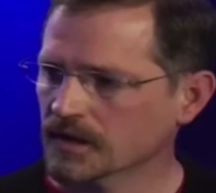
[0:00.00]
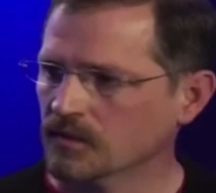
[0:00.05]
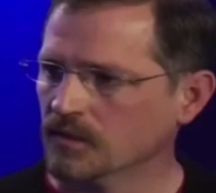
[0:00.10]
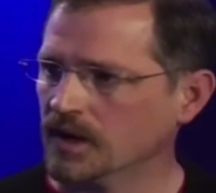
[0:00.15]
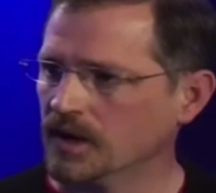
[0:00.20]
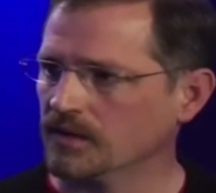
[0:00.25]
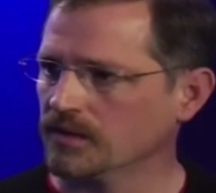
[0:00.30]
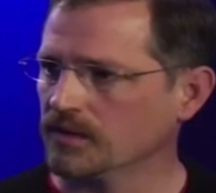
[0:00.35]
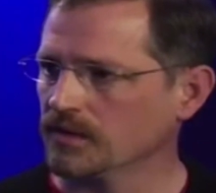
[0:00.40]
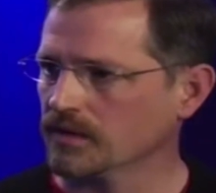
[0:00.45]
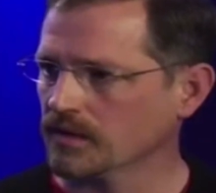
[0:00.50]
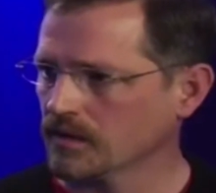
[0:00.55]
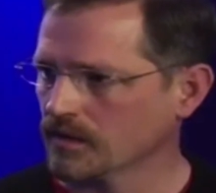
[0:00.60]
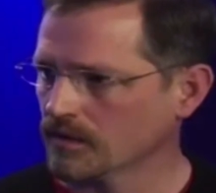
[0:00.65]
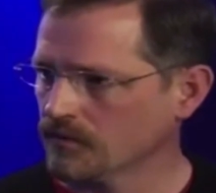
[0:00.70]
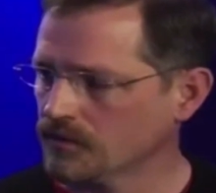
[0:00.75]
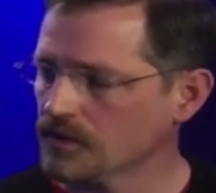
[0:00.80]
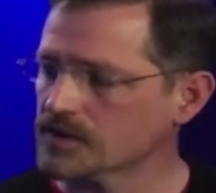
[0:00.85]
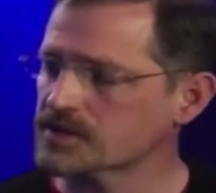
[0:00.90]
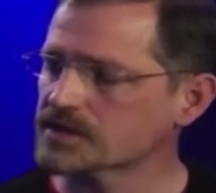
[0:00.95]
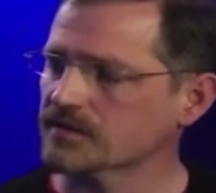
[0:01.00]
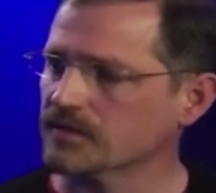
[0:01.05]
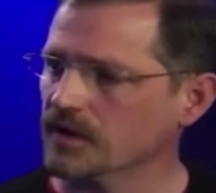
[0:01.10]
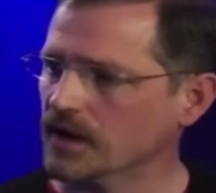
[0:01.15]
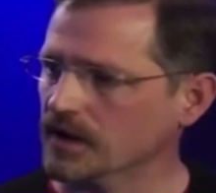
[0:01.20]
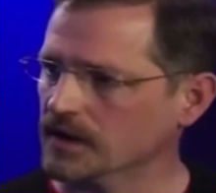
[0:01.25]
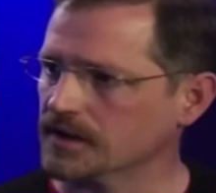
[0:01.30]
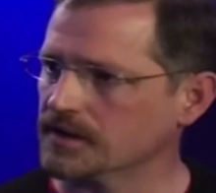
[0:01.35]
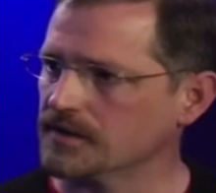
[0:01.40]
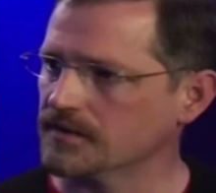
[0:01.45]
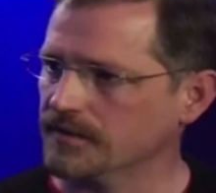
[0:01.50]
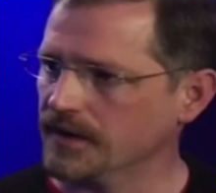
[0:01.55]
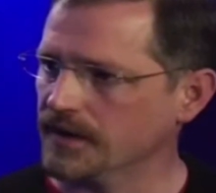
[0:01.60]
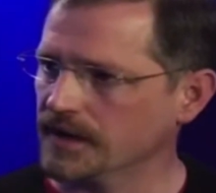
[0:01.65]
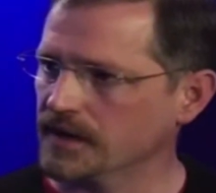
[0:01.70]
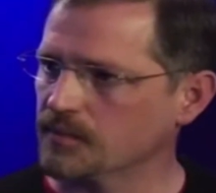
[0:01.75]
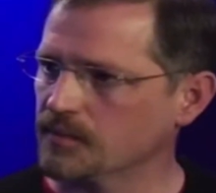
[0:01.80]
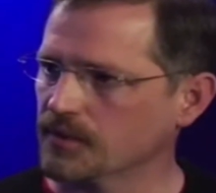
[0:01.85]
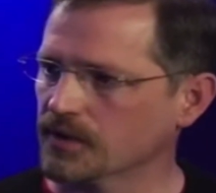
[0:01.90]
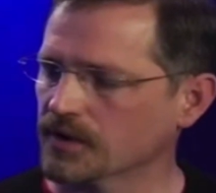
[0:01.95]
Well, first of all, a
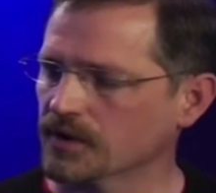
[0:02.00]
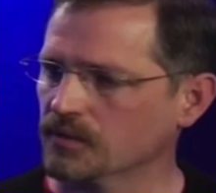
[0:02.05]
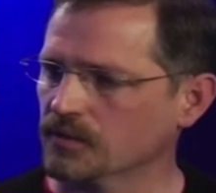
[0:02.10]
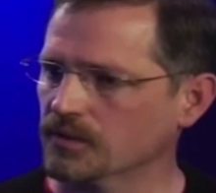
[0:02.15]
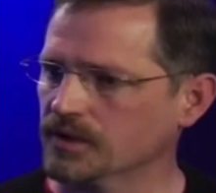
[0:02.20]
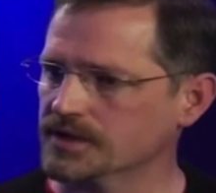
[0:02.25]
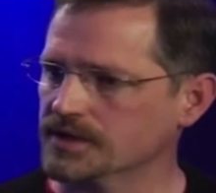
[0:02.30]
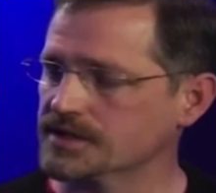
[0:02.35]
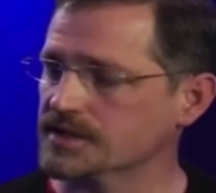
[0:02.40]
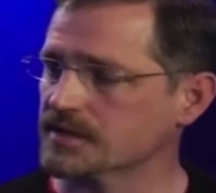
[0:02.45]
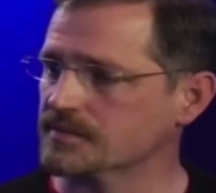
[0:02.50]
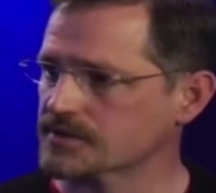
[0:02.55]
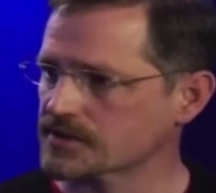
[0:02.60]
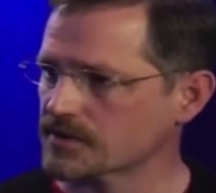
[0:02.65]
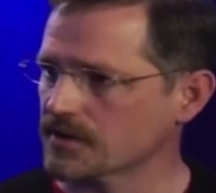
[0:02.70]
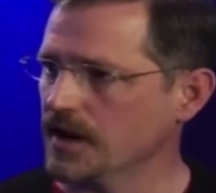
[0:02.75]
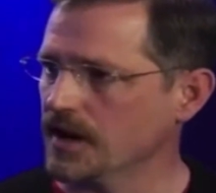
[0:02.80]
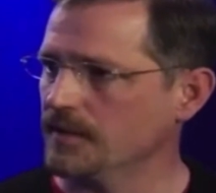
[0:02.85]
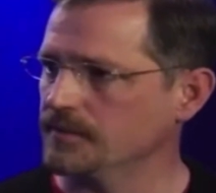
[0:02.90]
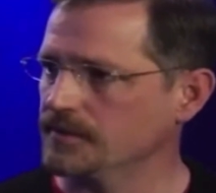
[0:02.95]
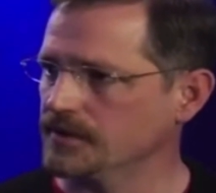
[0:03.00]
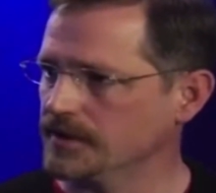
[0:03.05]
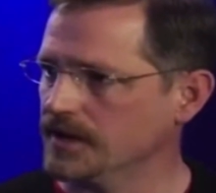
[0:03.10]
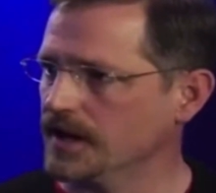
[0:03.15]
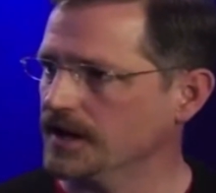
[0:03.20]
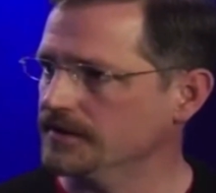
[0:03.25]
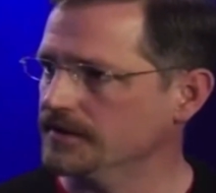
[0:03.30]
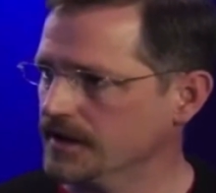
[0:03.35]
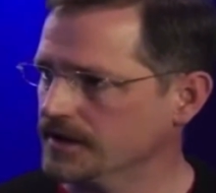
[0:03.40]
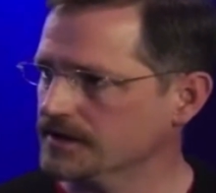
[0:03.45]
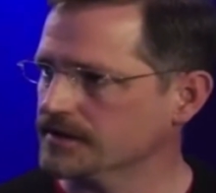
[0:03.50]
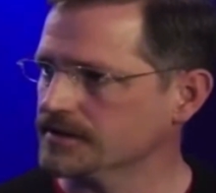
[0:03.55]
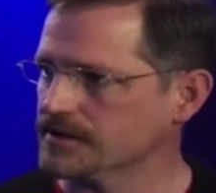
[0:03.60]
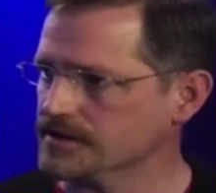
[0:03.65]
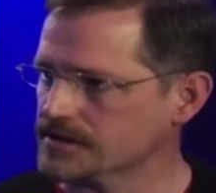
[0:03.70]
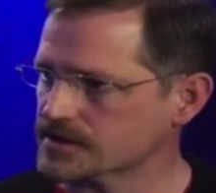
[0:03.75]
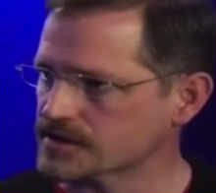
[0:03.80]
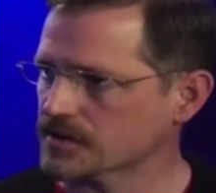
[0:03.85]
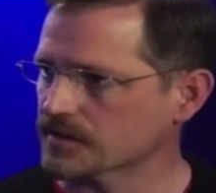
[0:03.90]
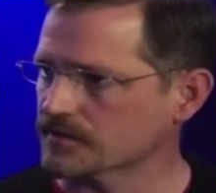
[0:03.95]
developer would subscribe to the
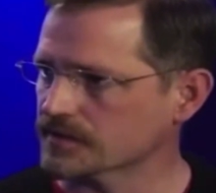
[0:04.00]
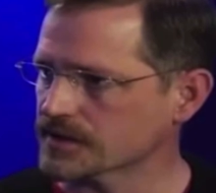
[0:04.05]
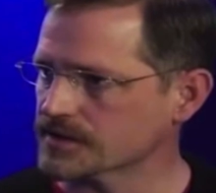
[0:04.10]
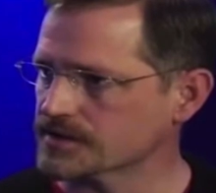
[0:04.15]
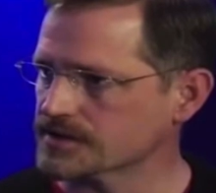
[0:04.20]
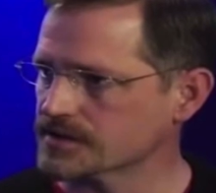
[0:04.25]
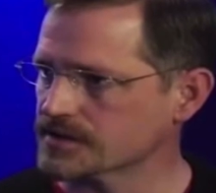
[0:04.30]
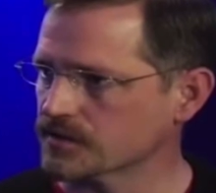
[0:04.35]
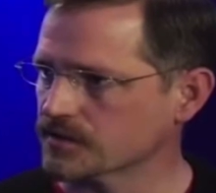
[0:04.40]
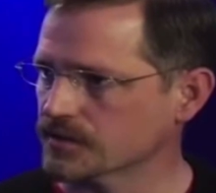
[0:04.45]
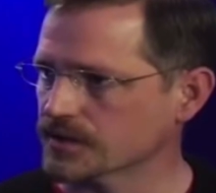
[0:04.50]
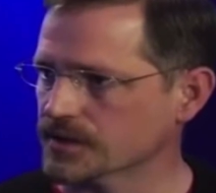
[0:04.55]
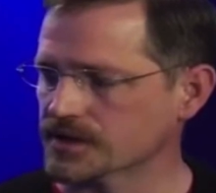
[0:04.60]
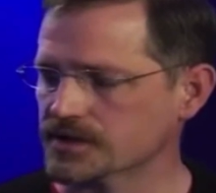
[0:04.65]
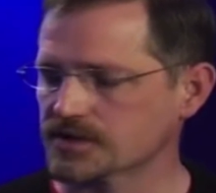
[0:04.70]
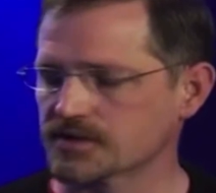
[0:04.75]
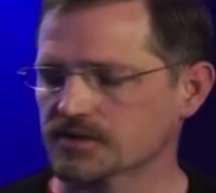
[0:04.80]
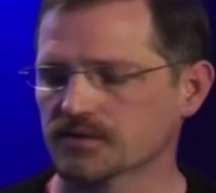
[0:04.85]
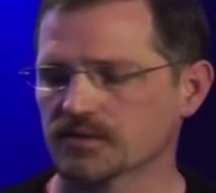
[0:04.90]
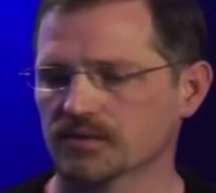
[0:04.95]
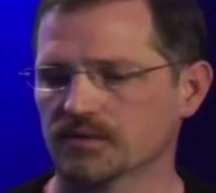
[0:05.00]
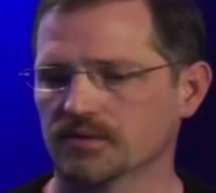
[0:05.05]
identity service, which